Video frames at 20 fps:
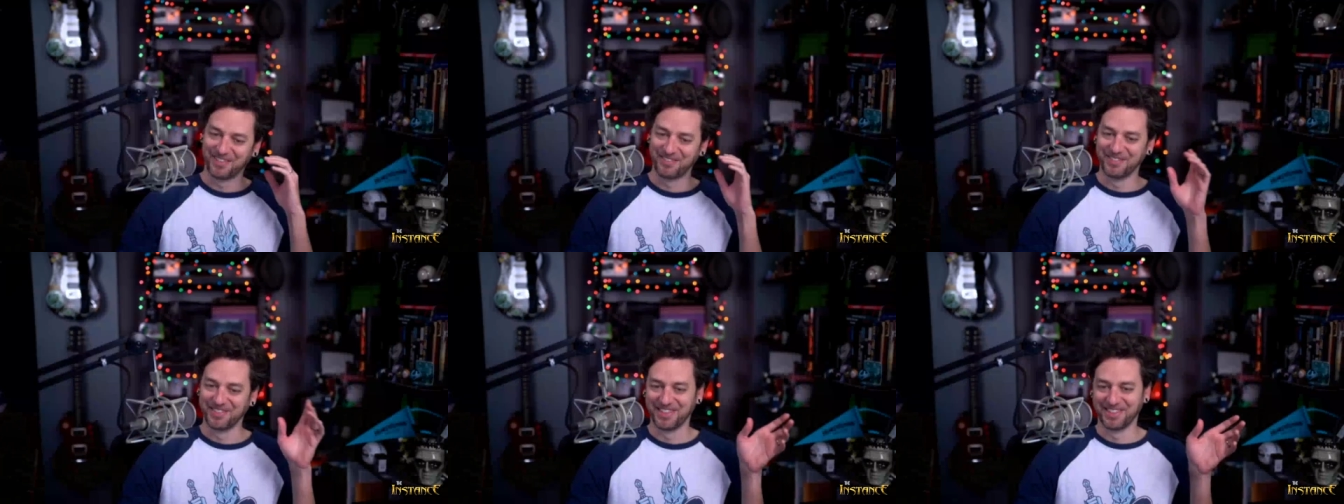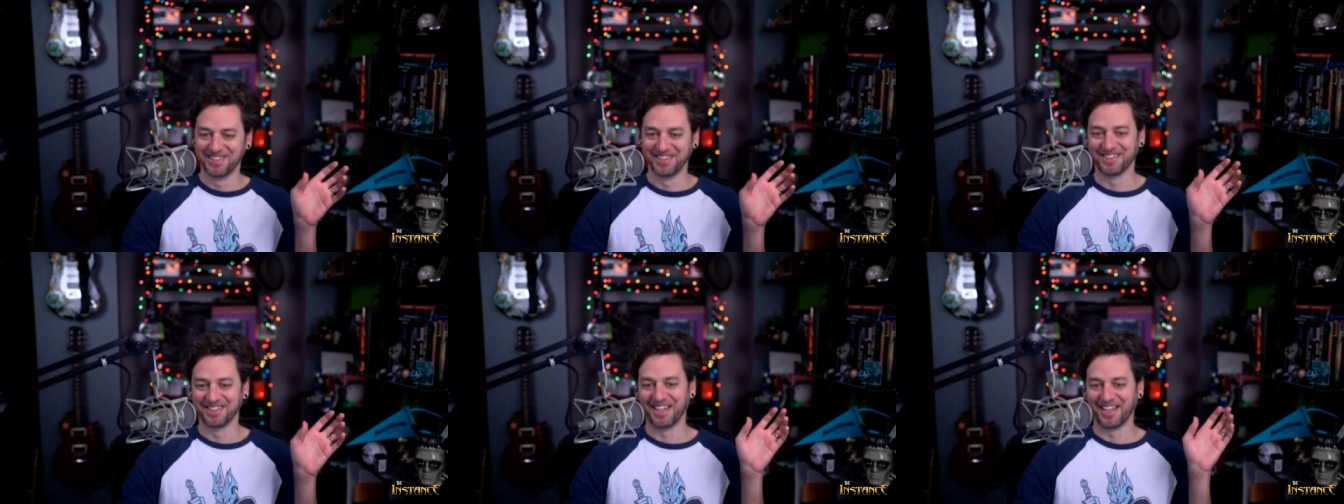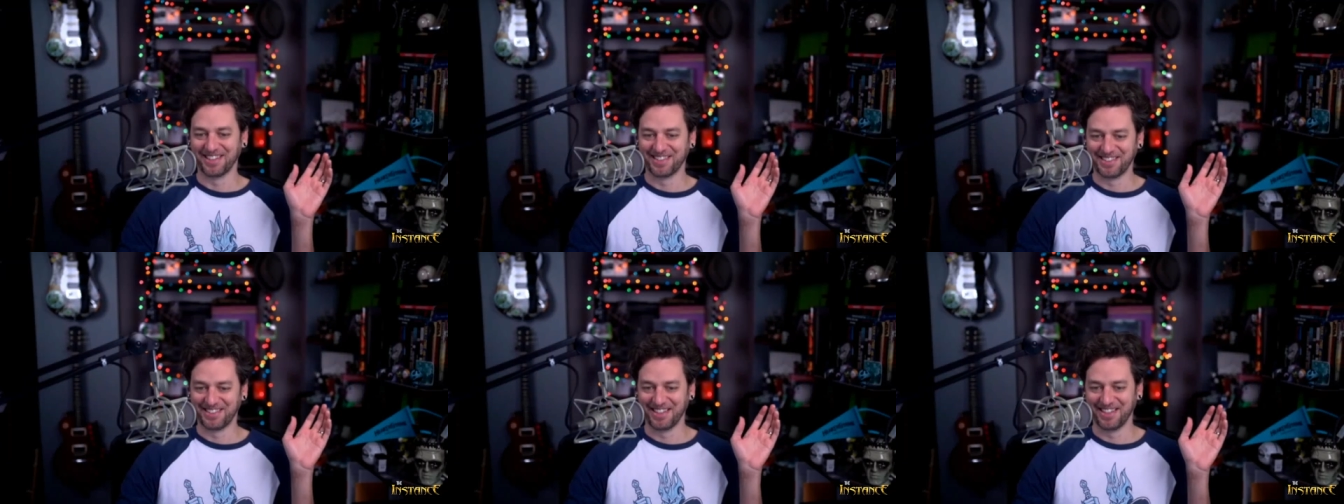I'm going to
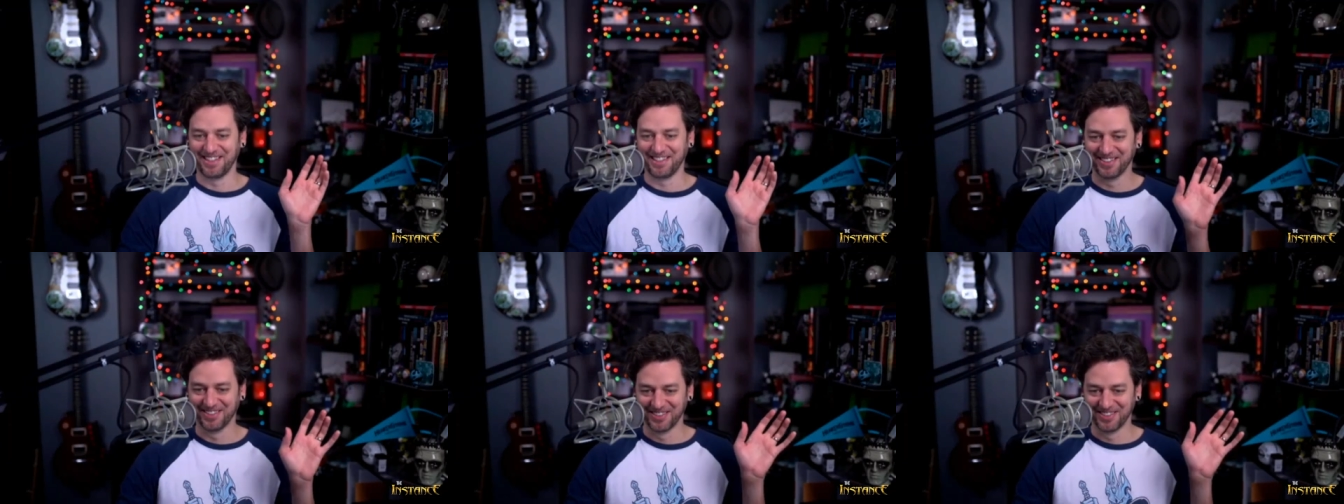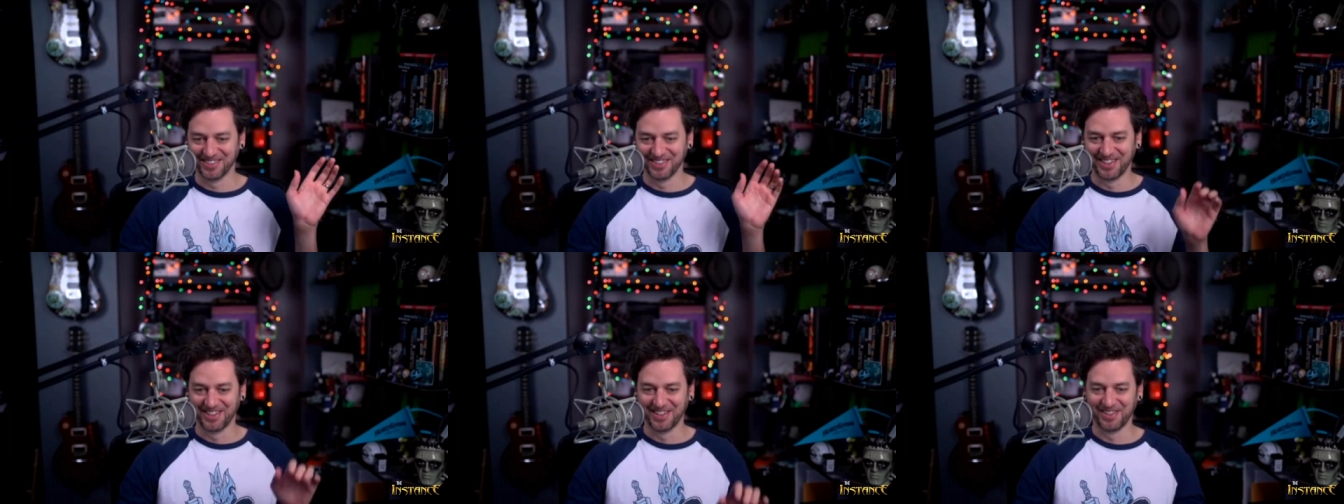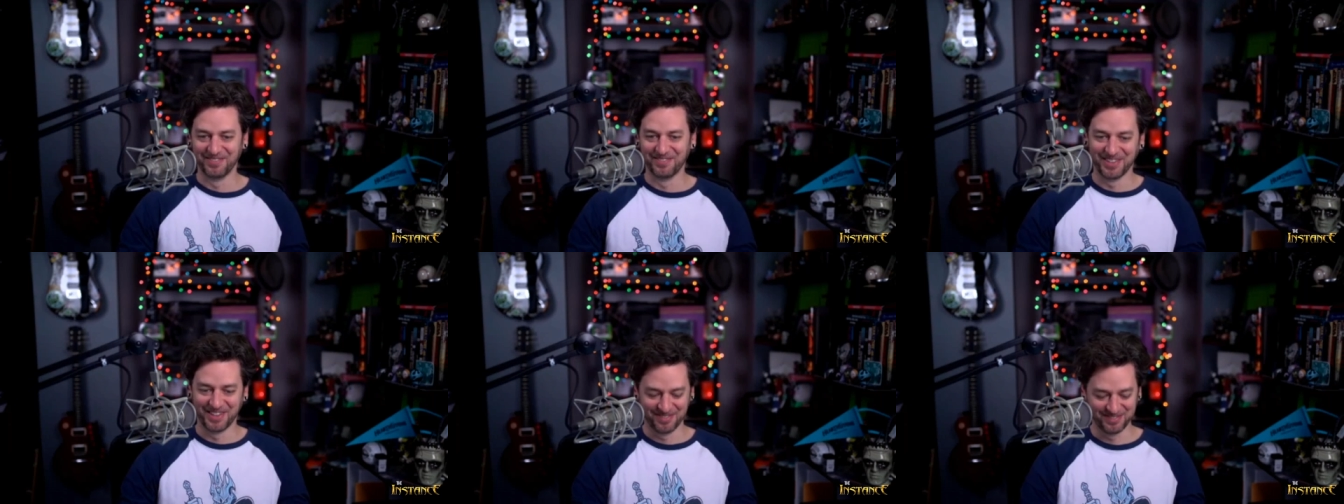cast shade here. Hold on,
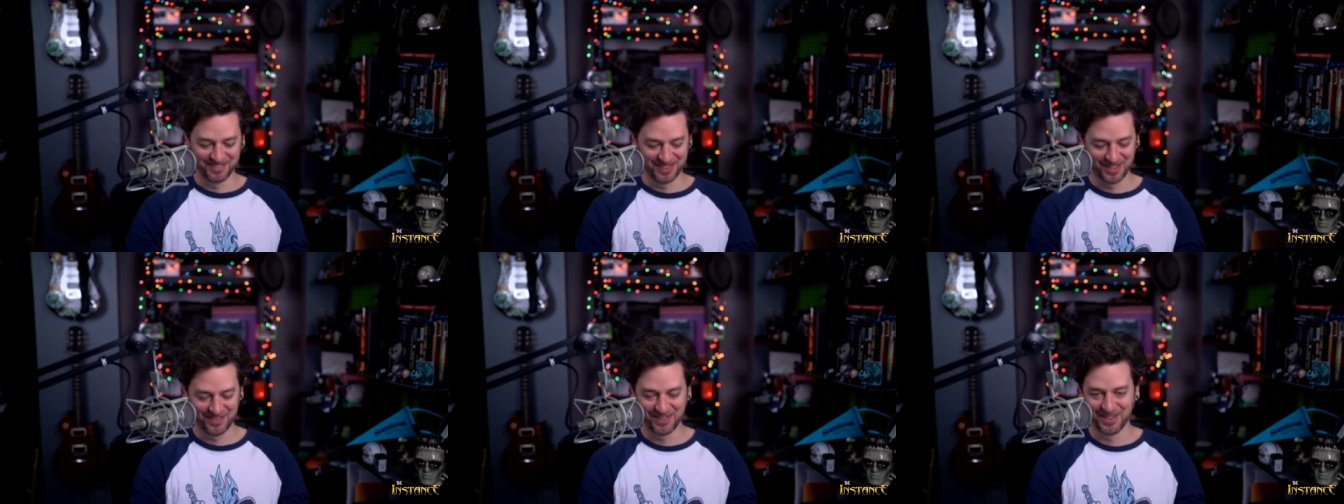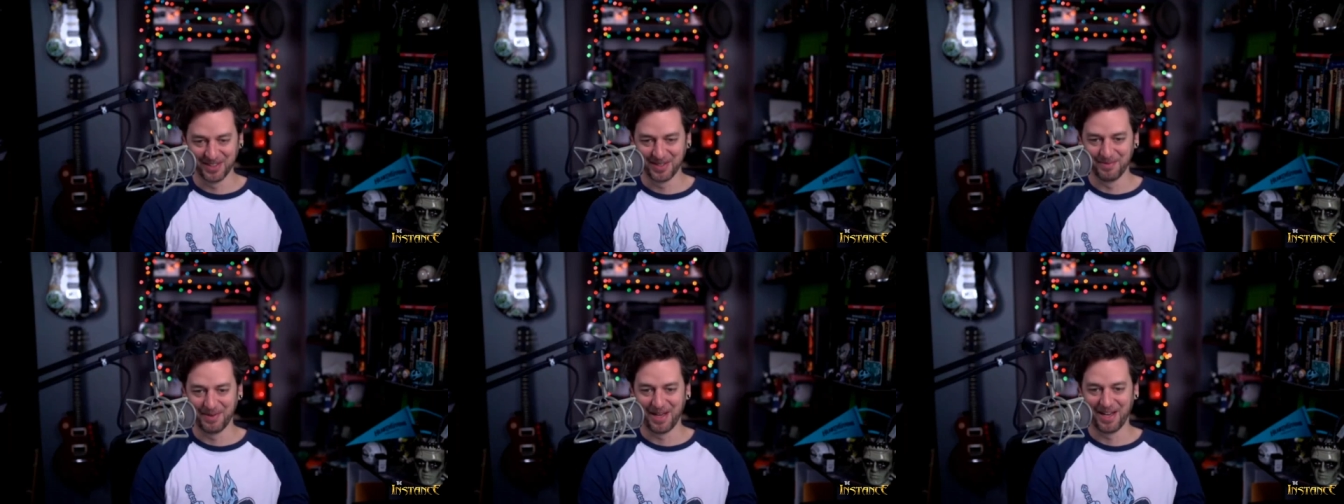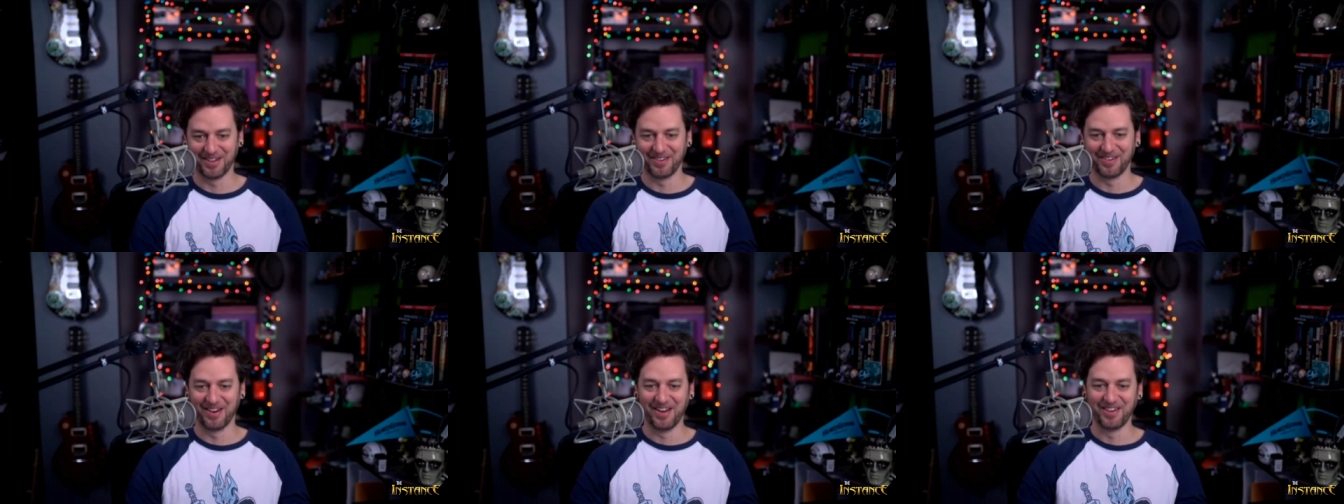I'm I'm going in the
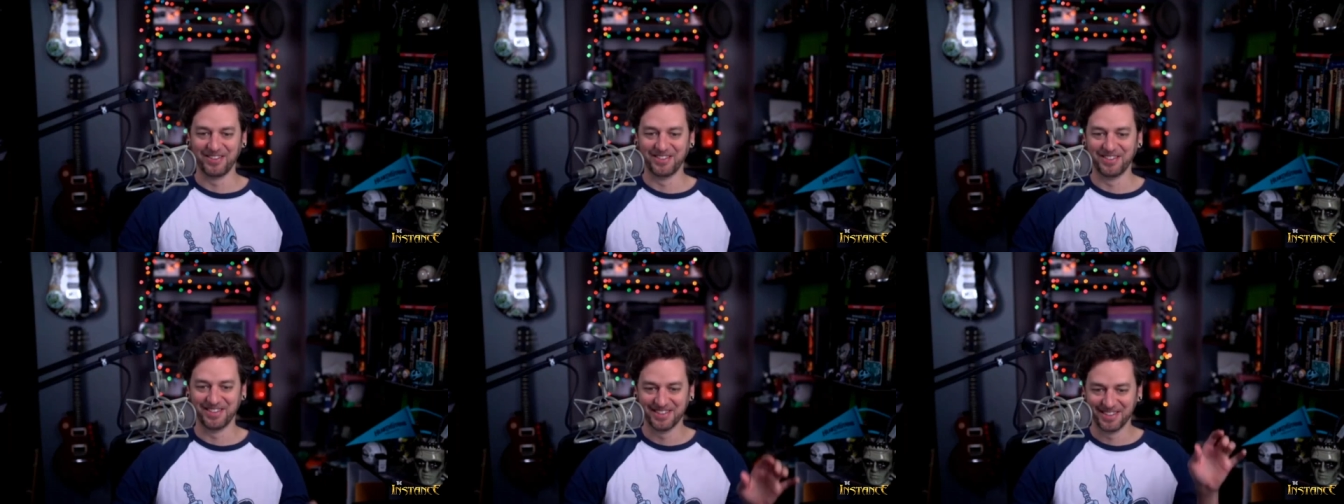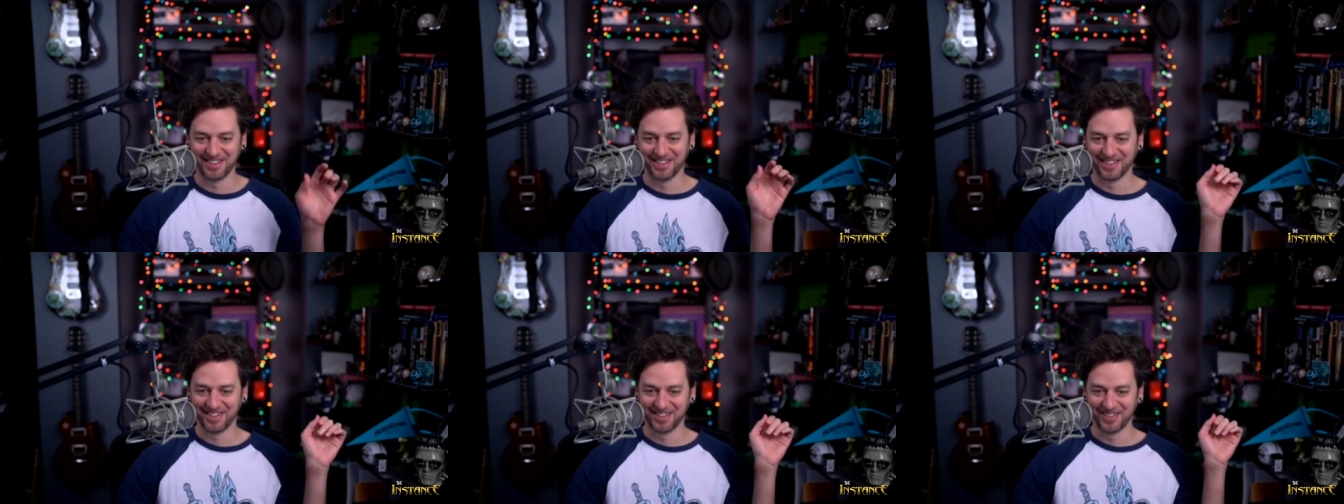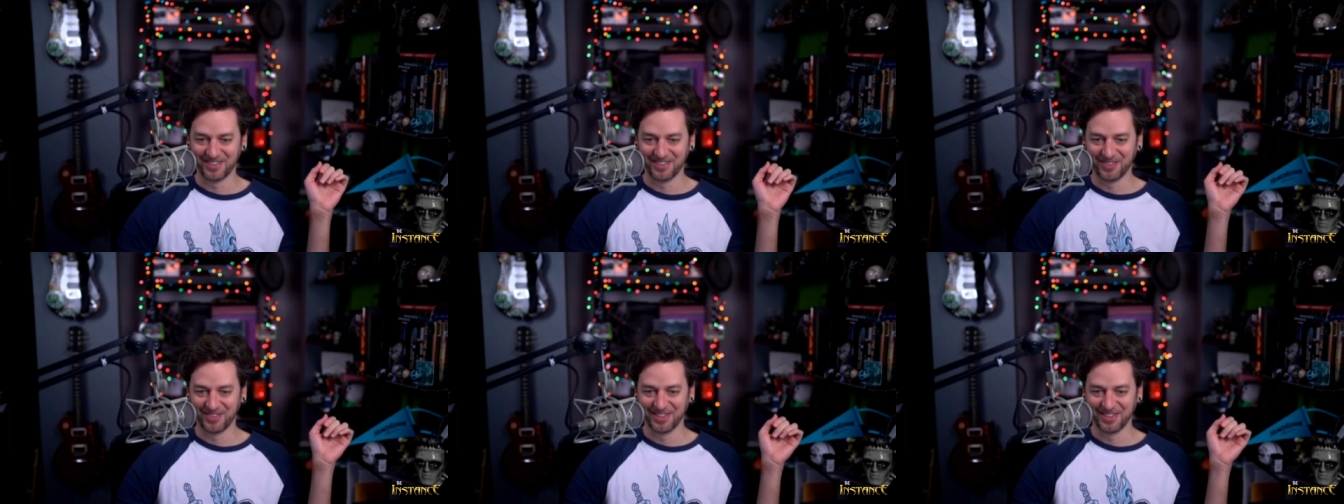background.
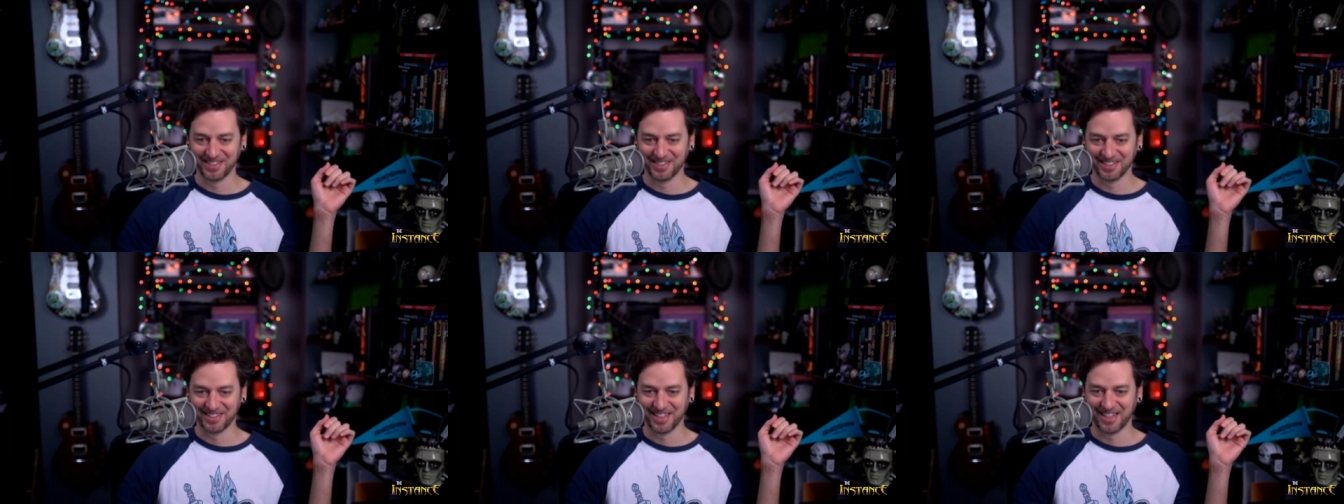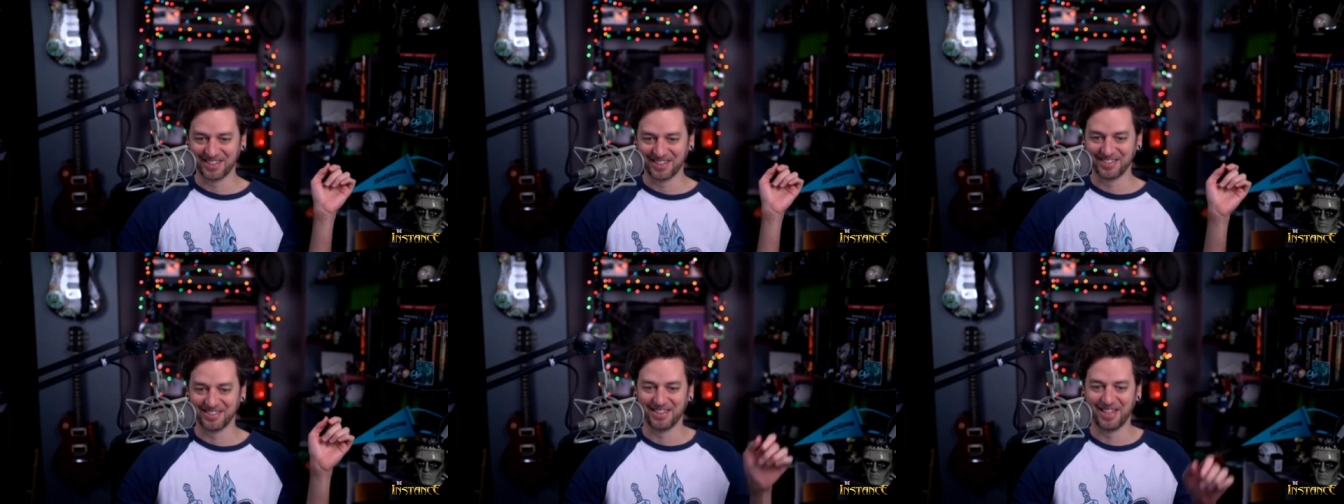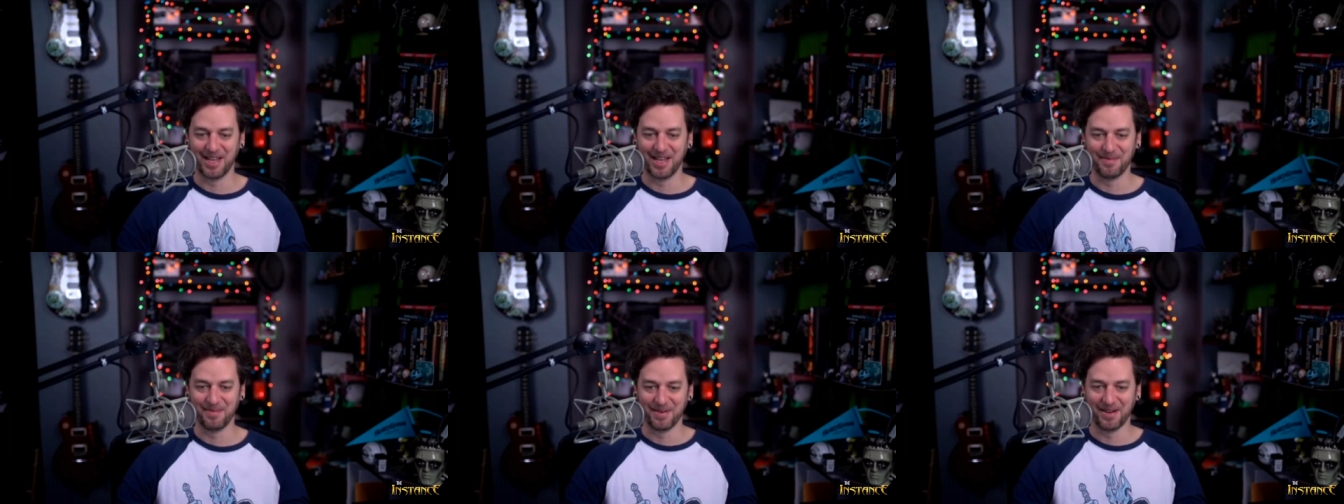Uh, what is this actor's
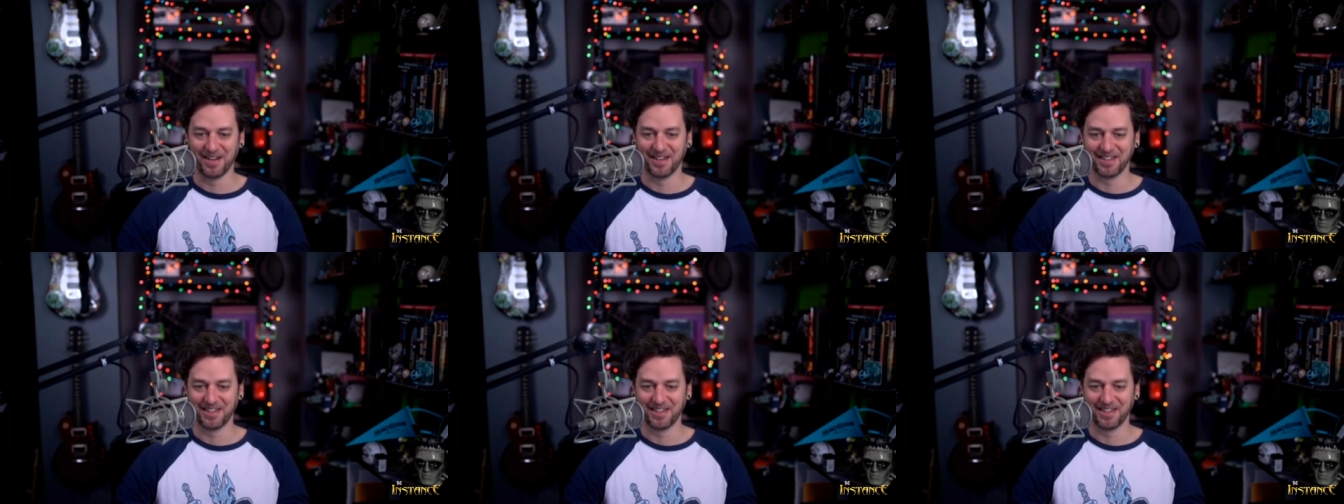name?